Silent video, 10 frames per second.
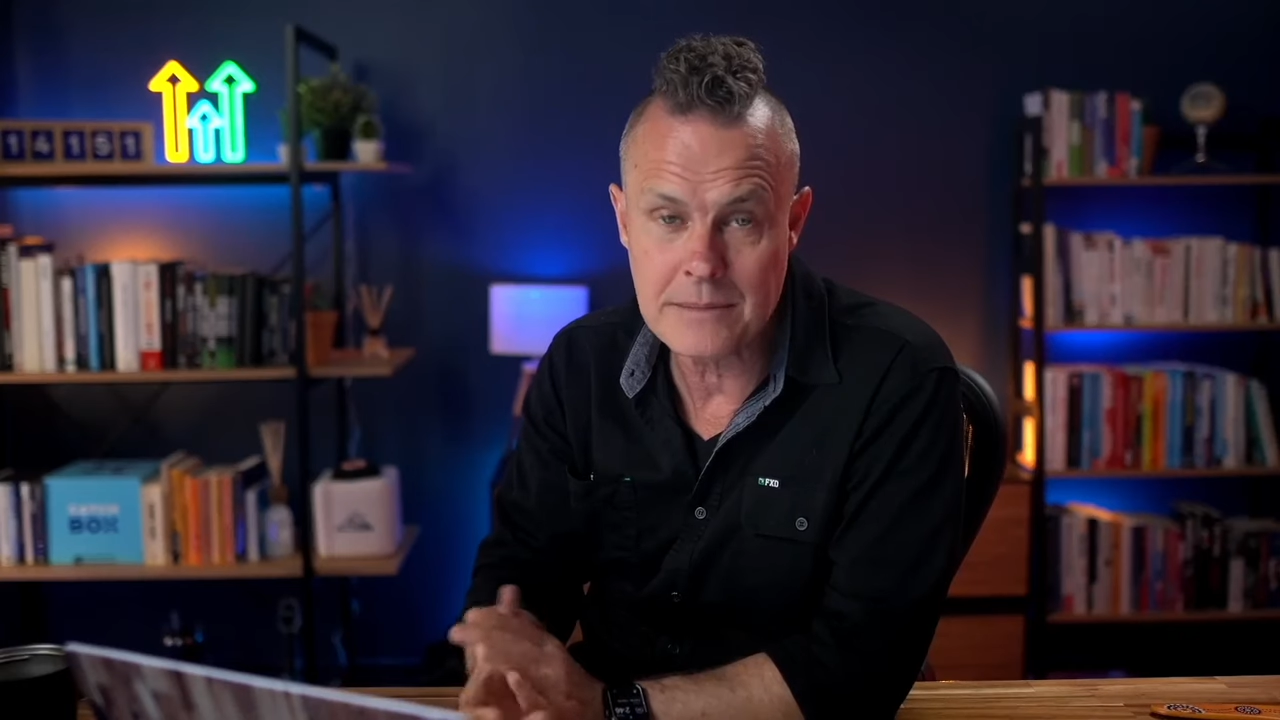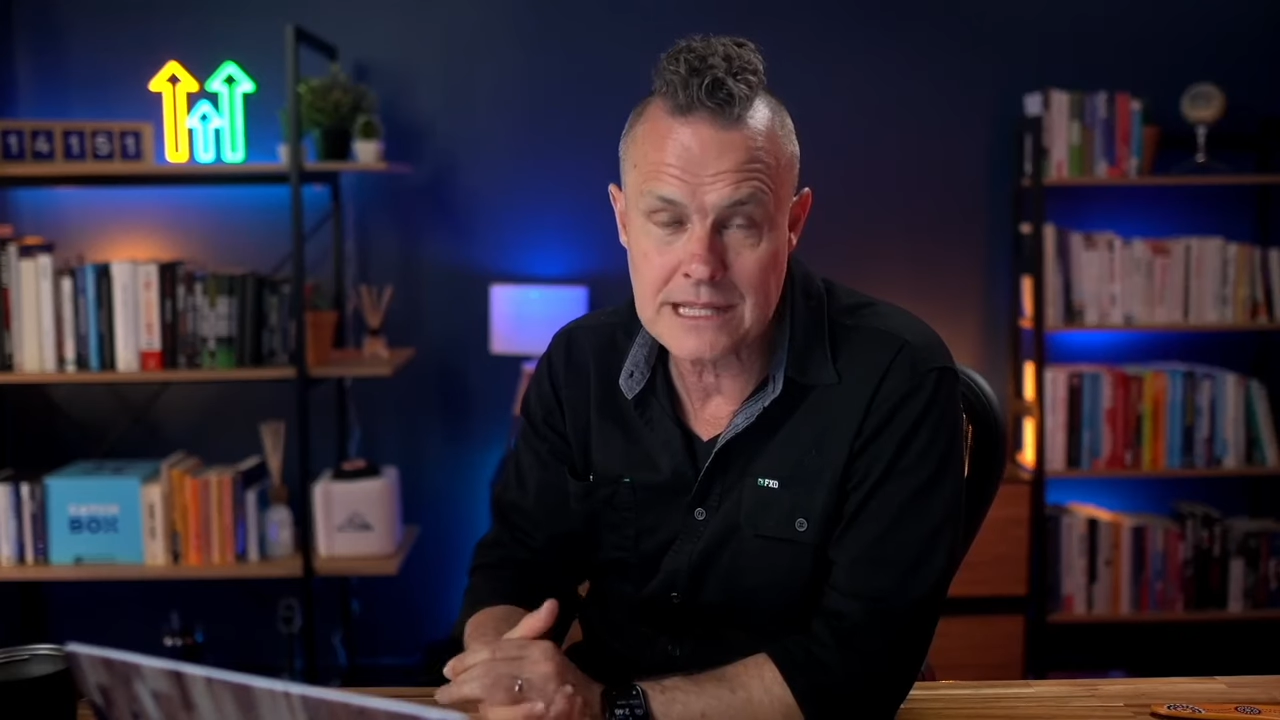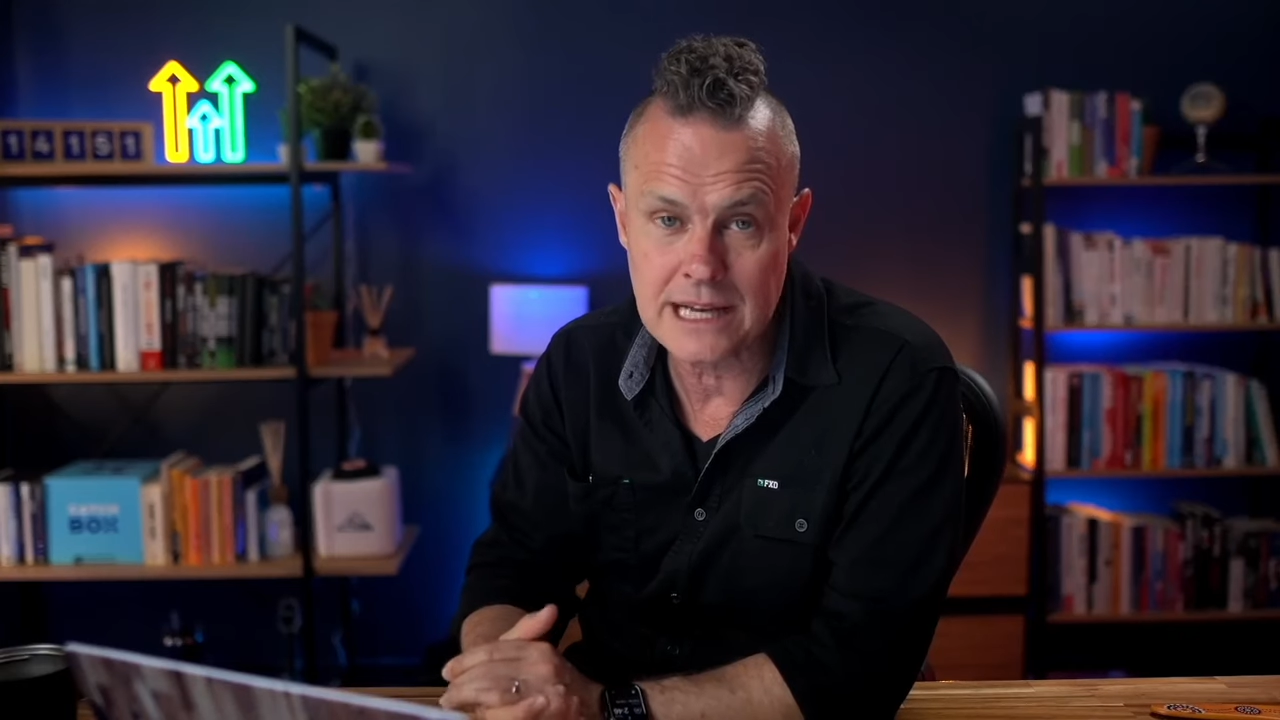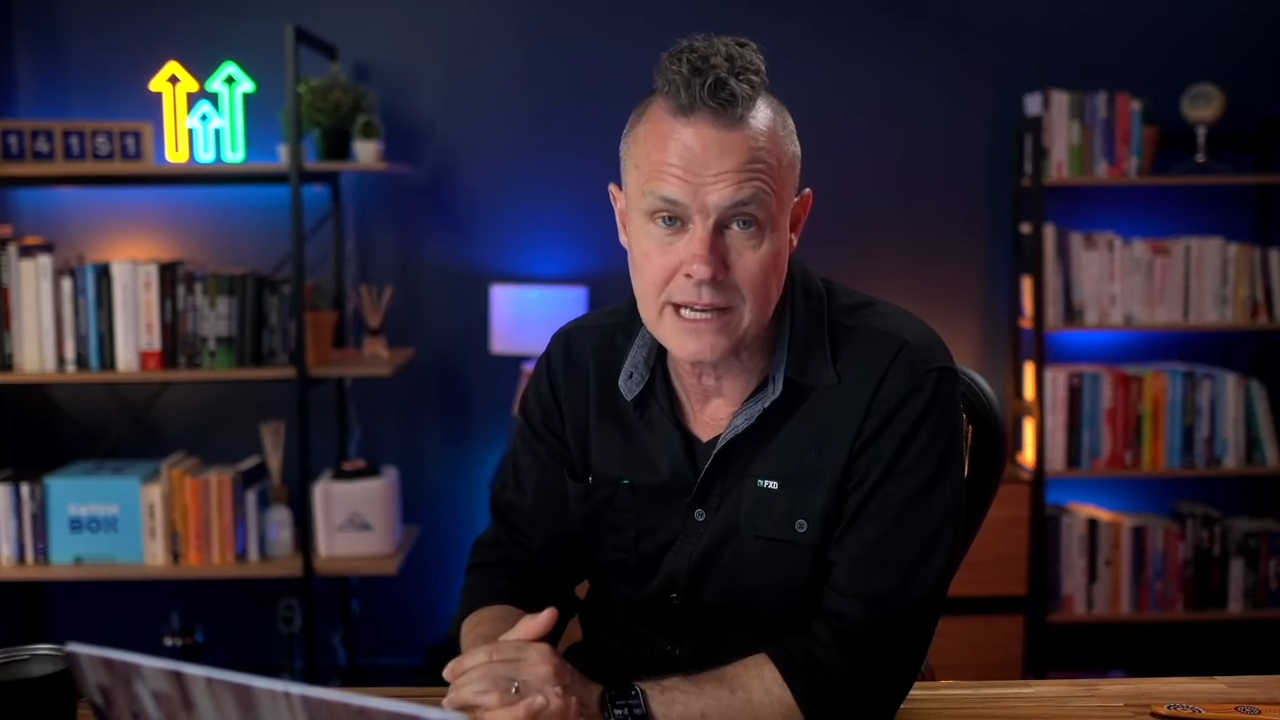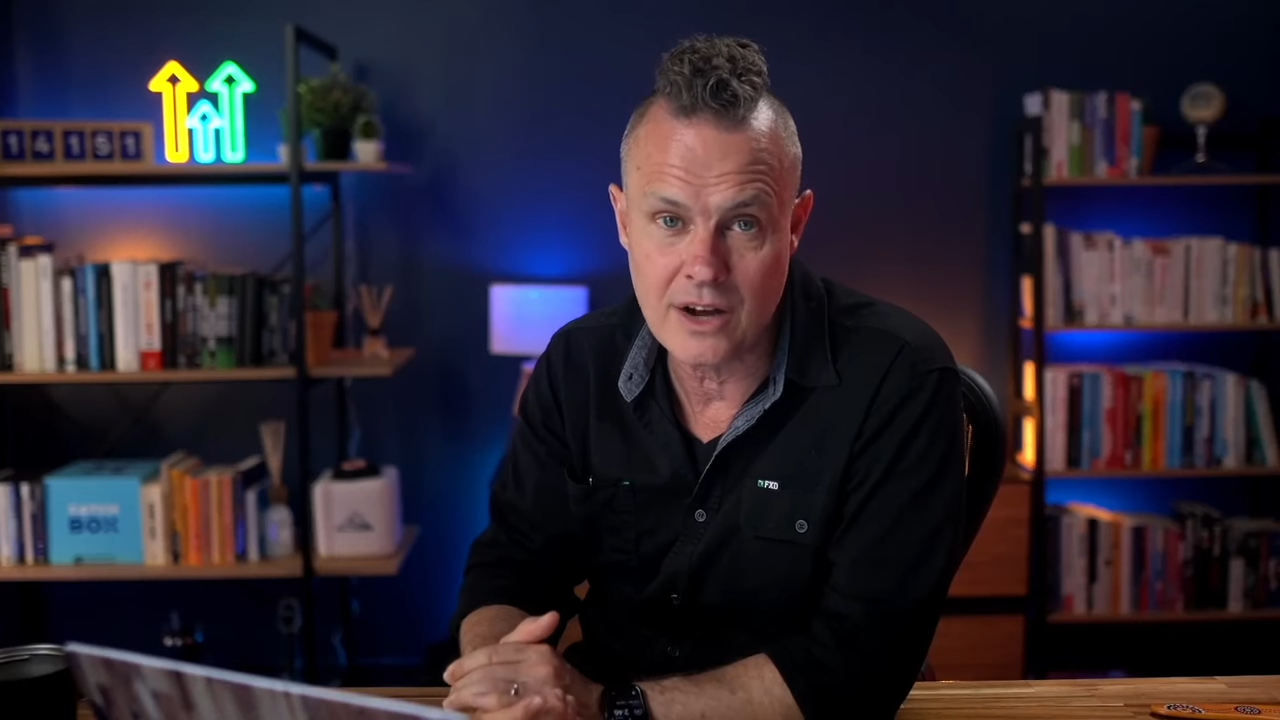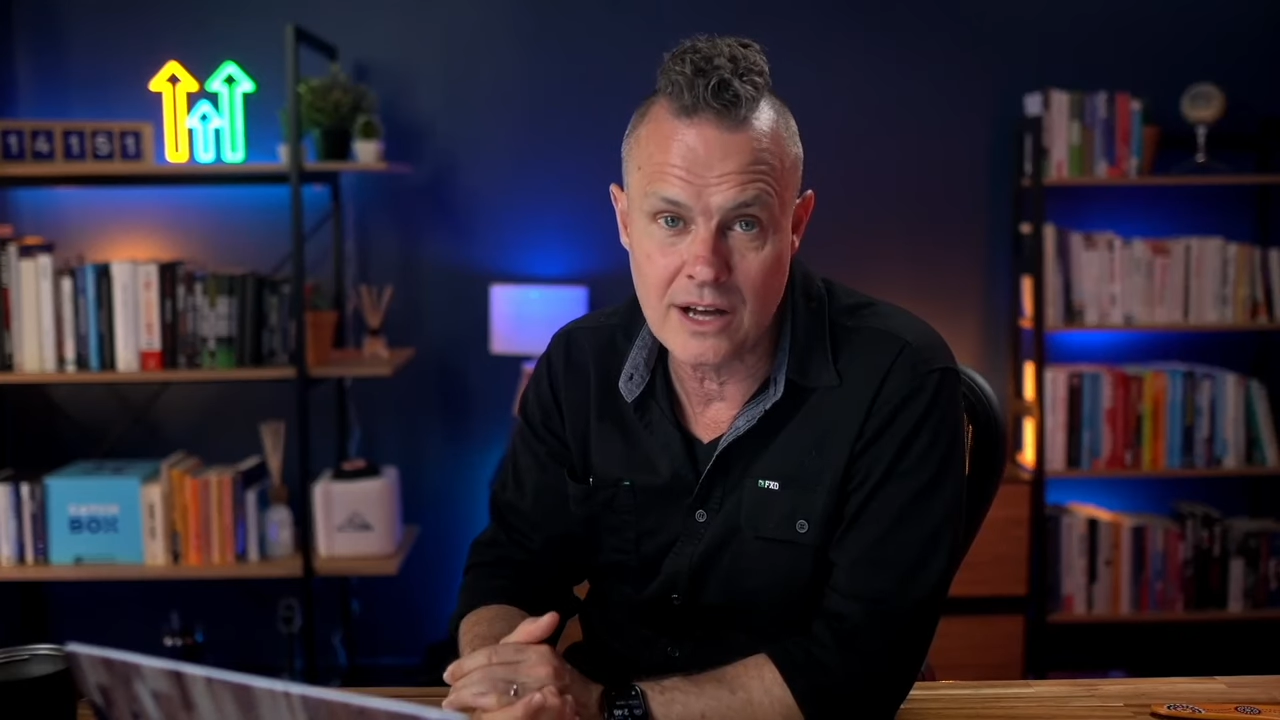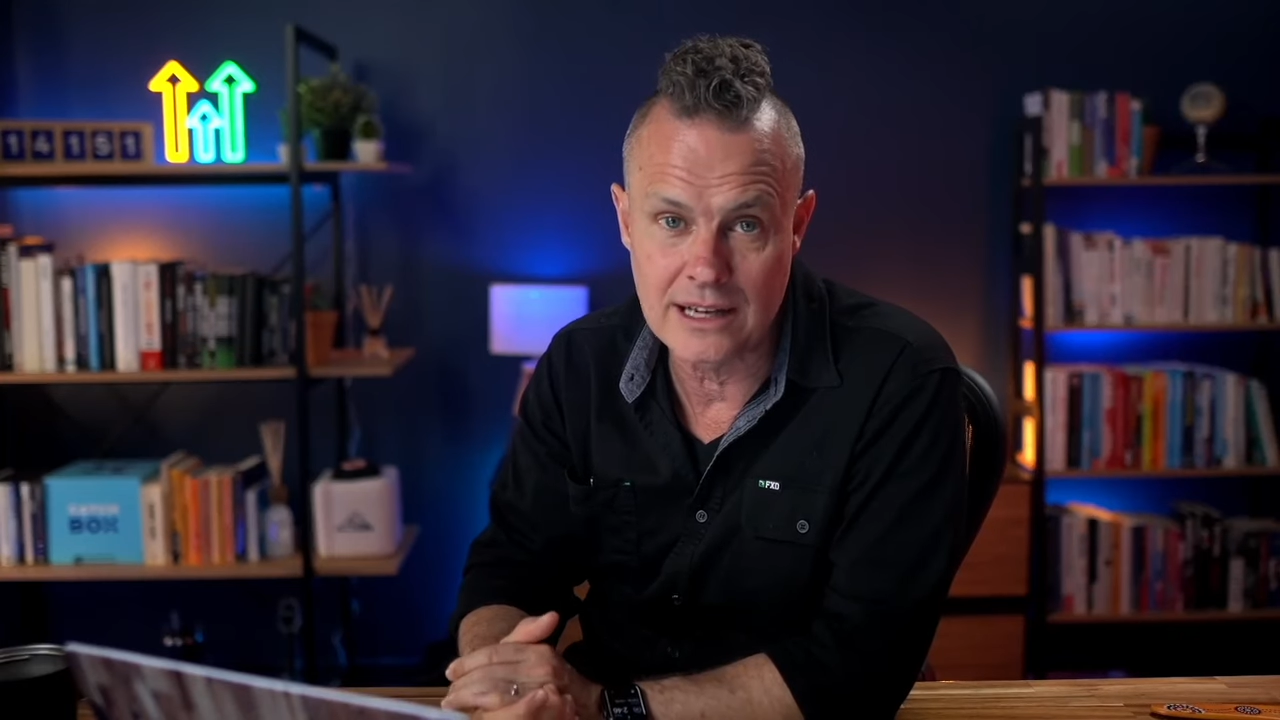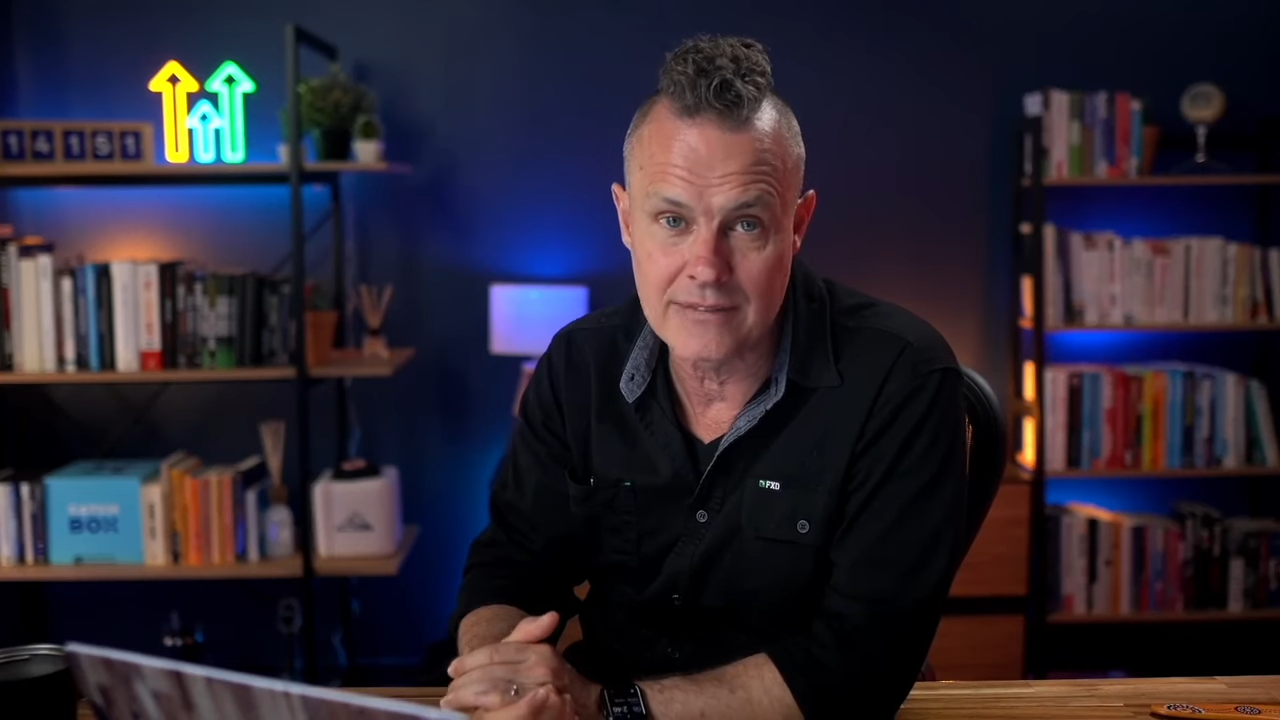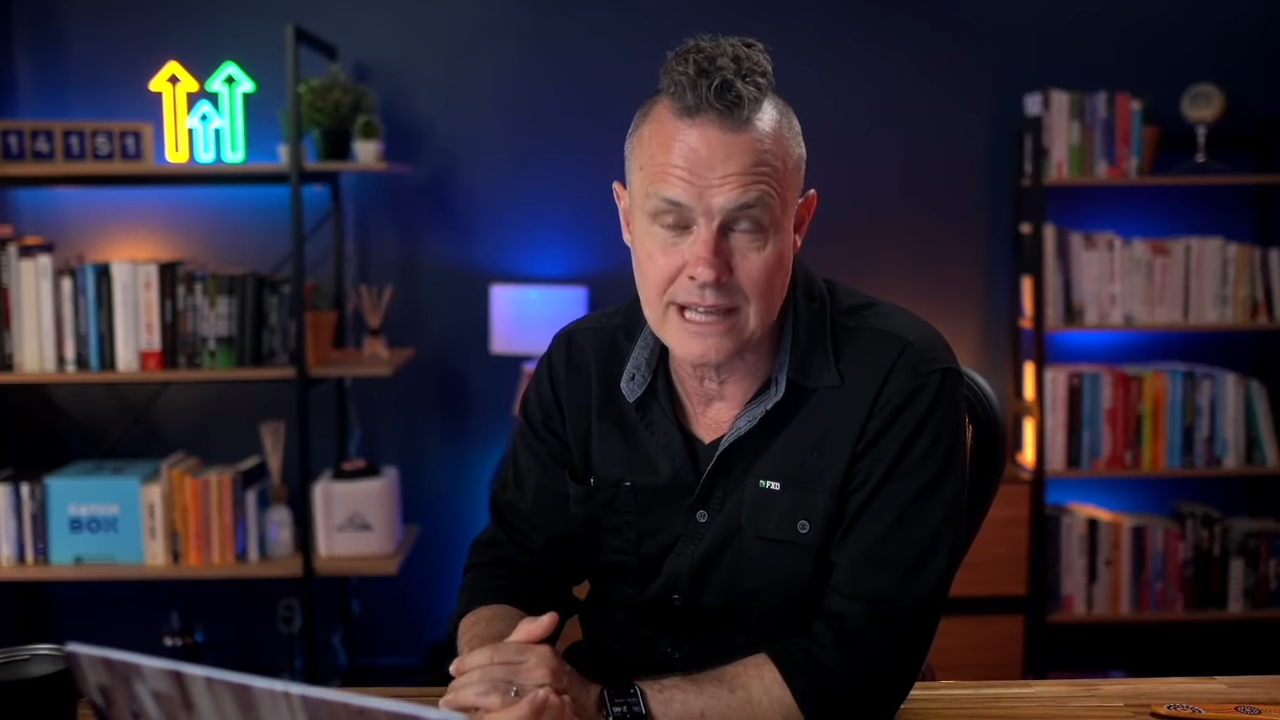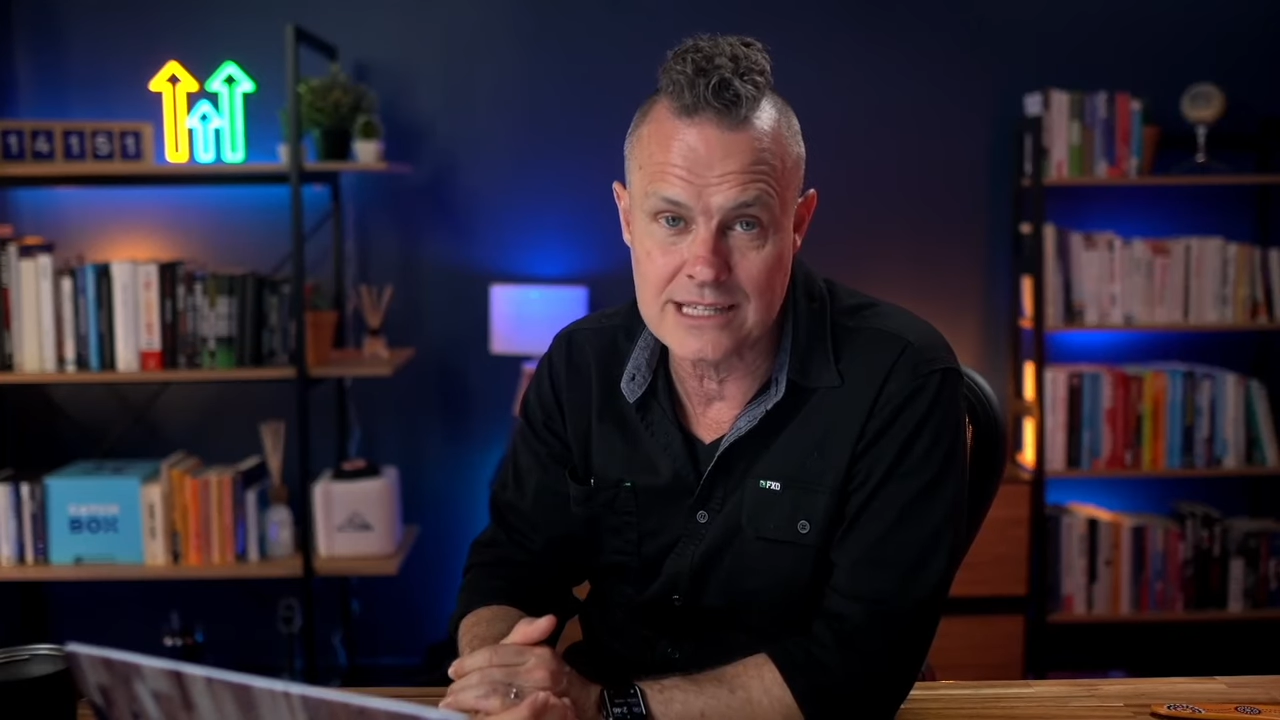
selling HighLevel